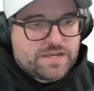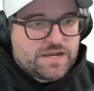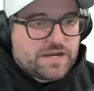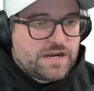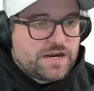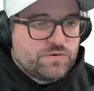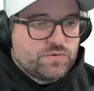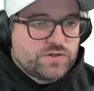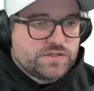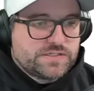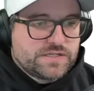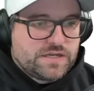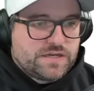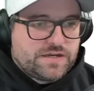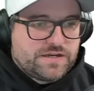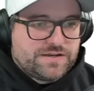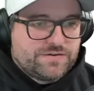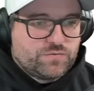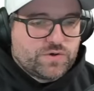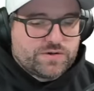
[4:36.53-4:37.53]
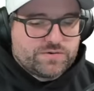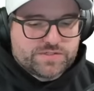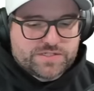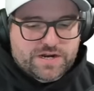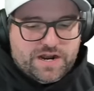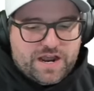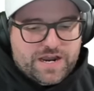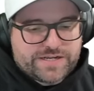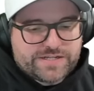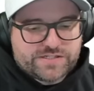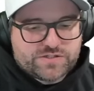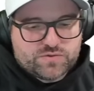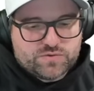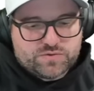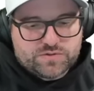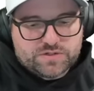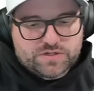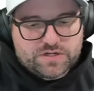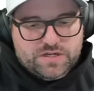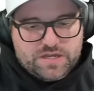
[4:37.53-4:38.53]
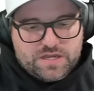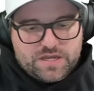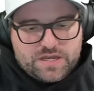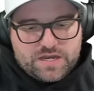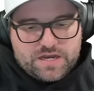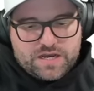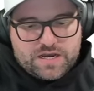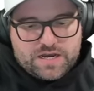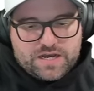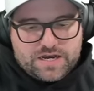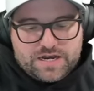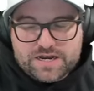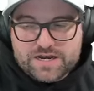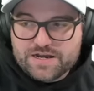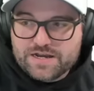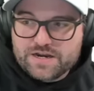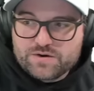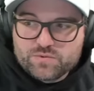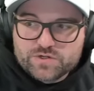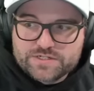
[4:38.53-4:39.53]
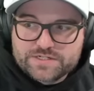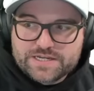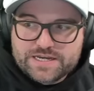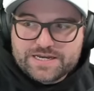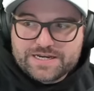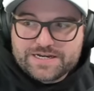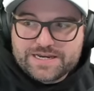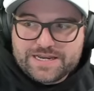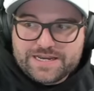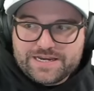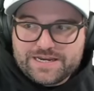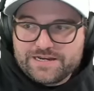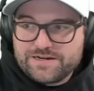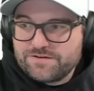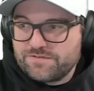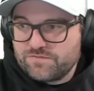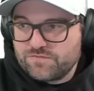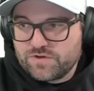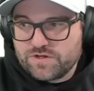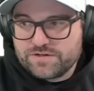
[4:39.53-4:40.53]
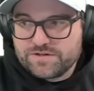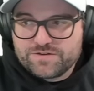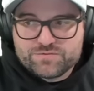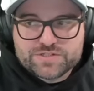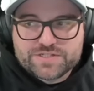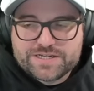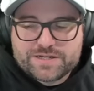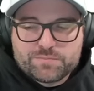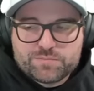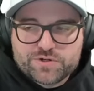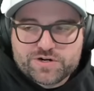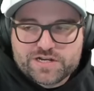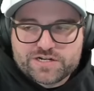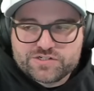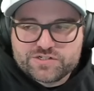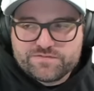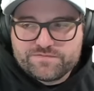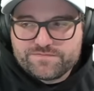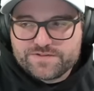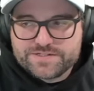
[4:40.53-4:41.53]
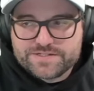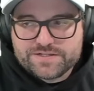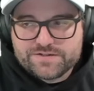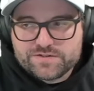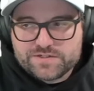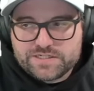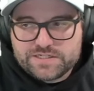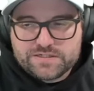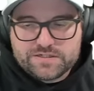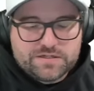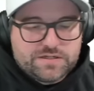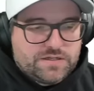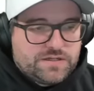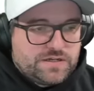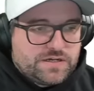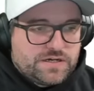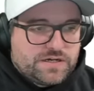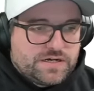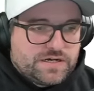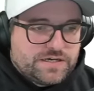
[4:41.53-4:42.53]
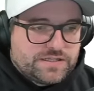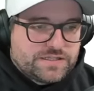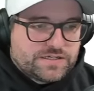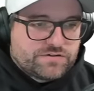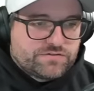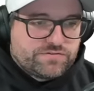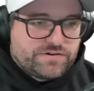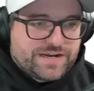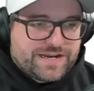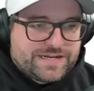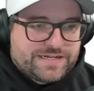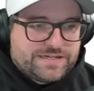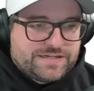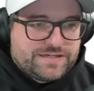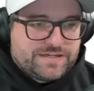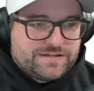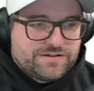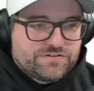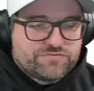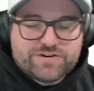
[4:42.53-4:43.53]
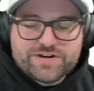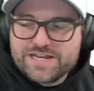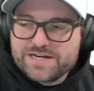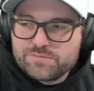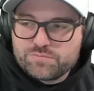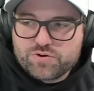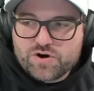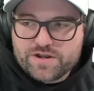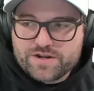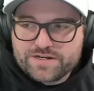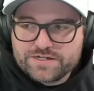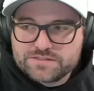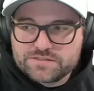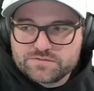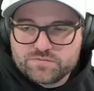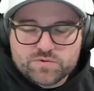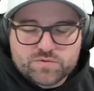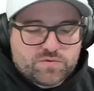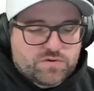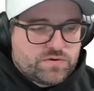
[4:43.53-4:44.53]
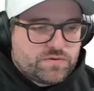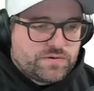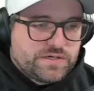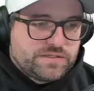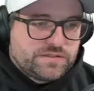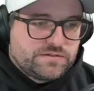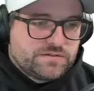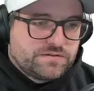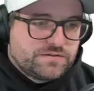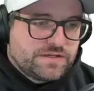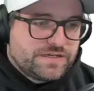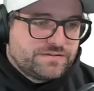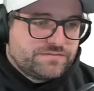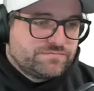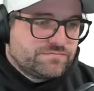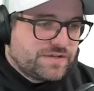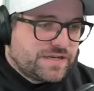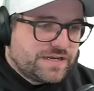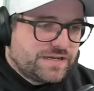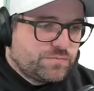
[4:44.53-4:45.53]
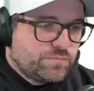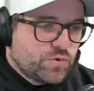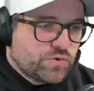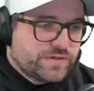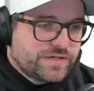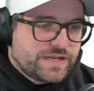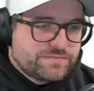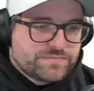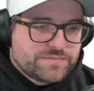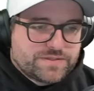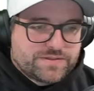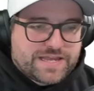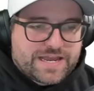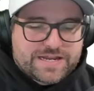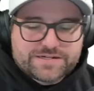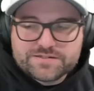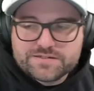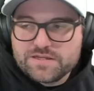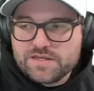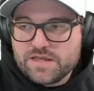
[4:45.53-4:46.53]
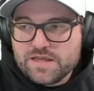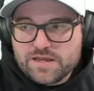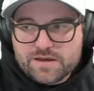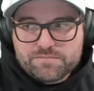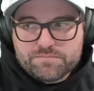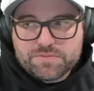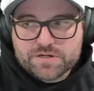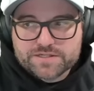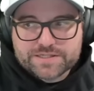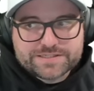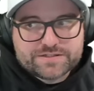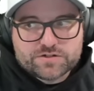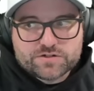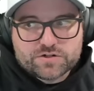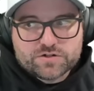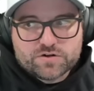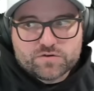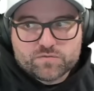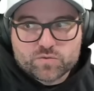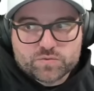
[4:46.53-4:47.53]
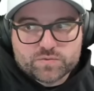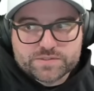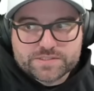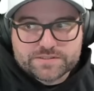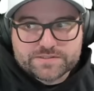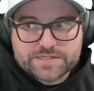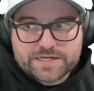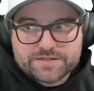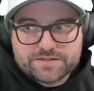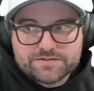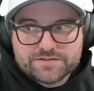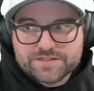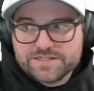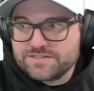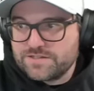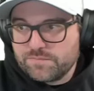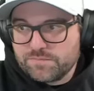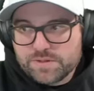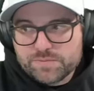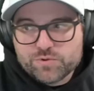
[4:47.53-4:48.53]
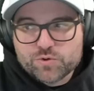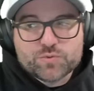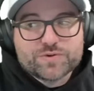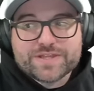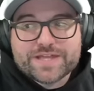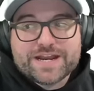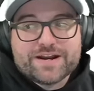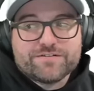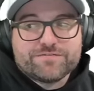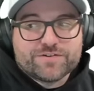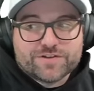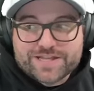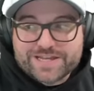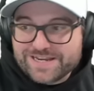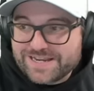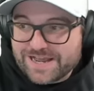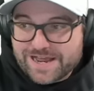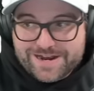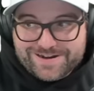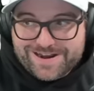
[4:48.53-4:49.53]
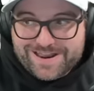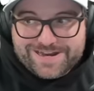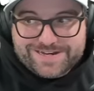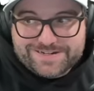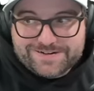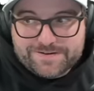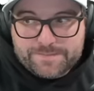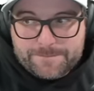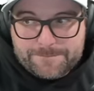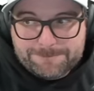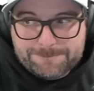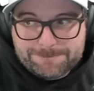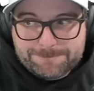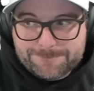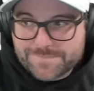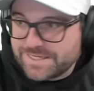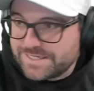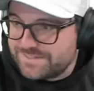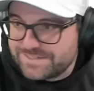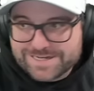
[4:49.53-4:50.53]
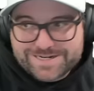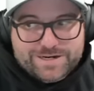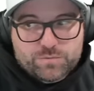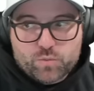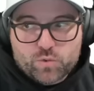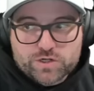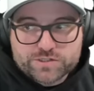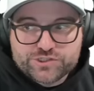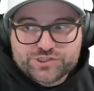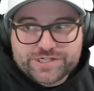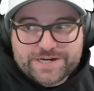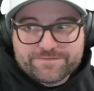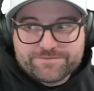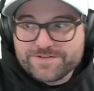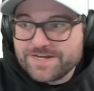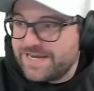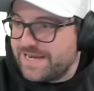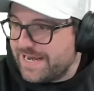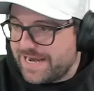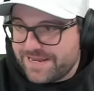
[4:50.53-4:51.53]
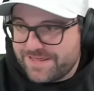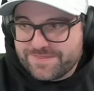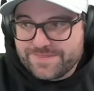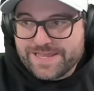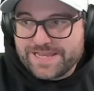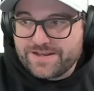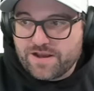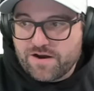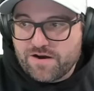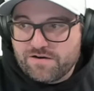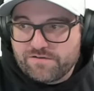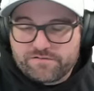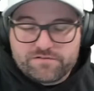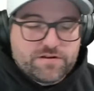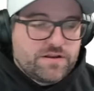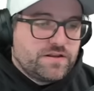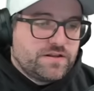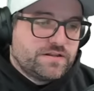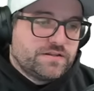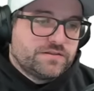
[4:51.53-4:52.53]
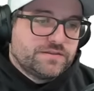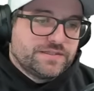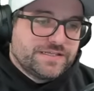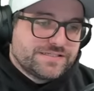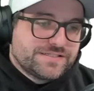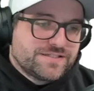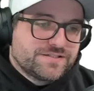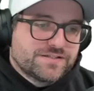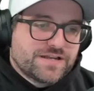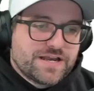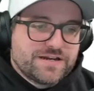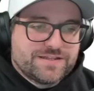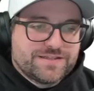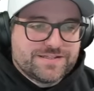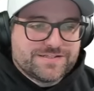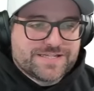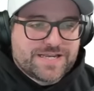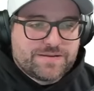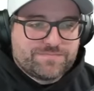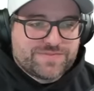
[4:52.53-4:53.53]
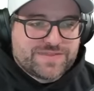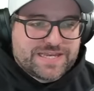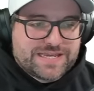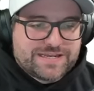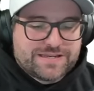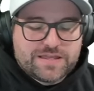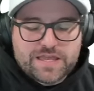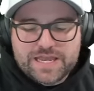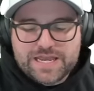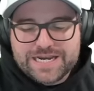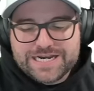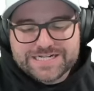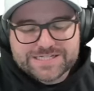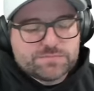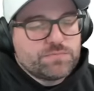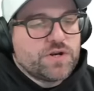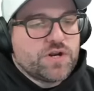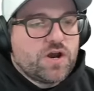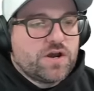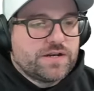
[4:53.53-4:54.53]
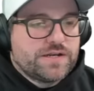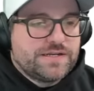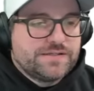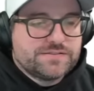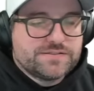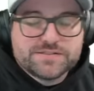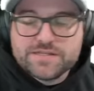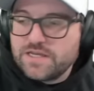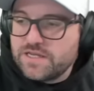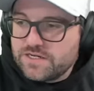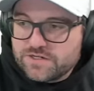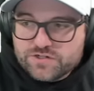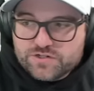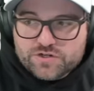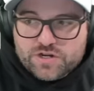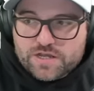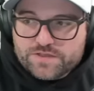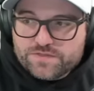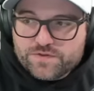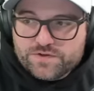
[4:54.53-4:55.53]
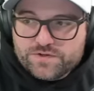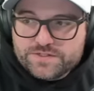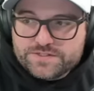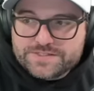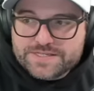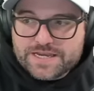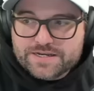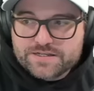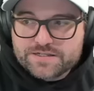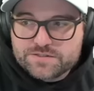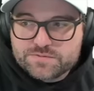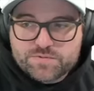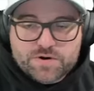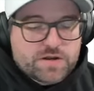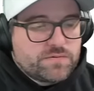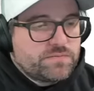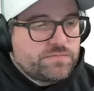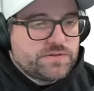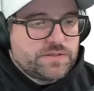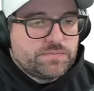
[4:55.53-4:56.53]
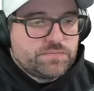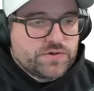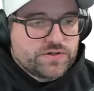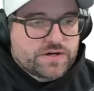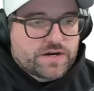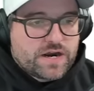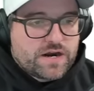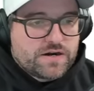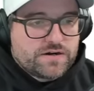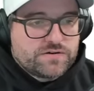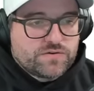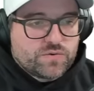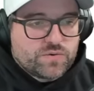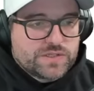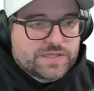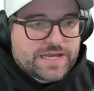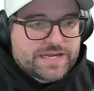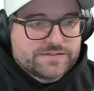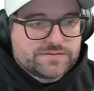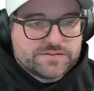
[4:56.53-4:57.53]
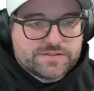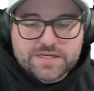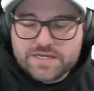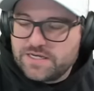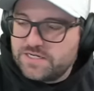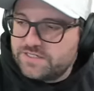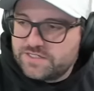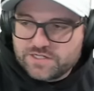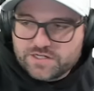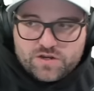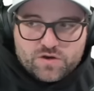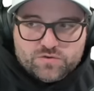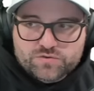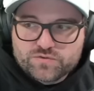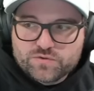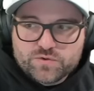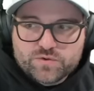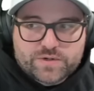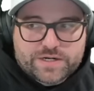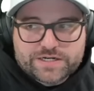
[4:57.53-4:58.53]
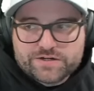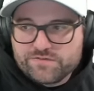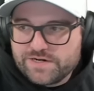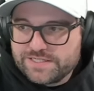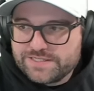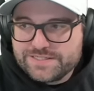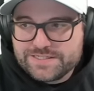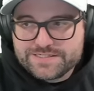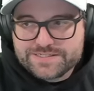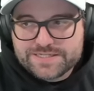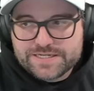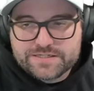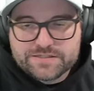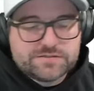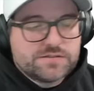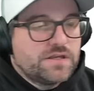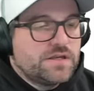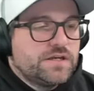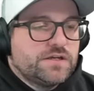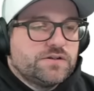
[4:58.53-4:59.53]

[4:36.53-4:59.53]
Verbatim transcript: I worked uh, when I was in high school. Uh, I worked at a it was like a production facility uh, that created created products. We won't go any and any more depth than that. But like the turnover was insane. Like some people were there for like a night. Like they did one shift, they gone. This is kind of the same thing. It's monotonous. You got 30 seconds probably per card or less to go through and grade these things.